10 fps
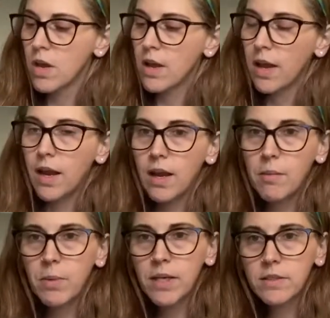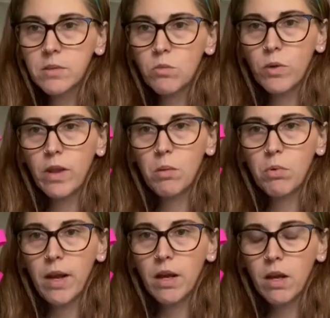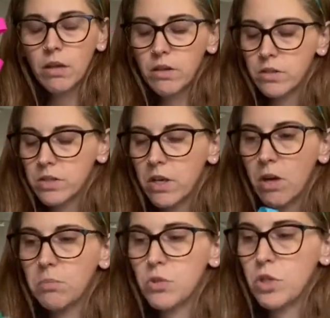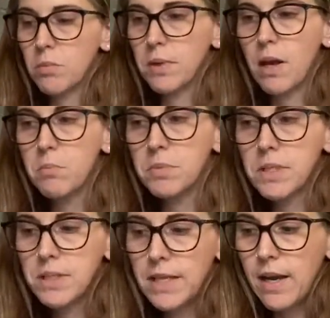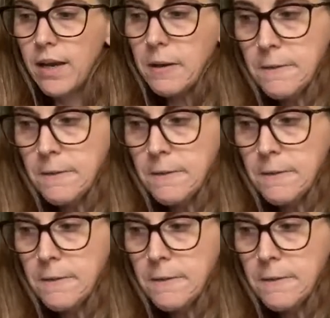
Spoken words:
And I picked some really bright colors to help cheer me up today.